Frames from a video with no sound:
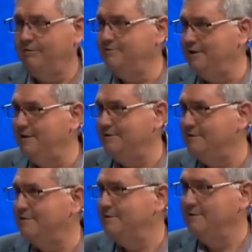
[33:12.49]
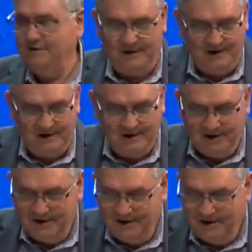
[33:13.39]
Jesus,
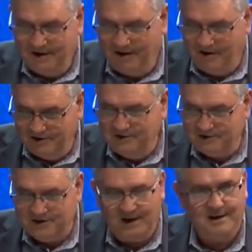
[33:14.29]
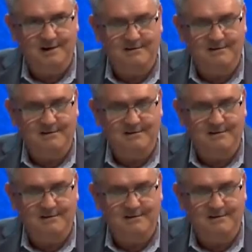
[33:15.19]
are you saying?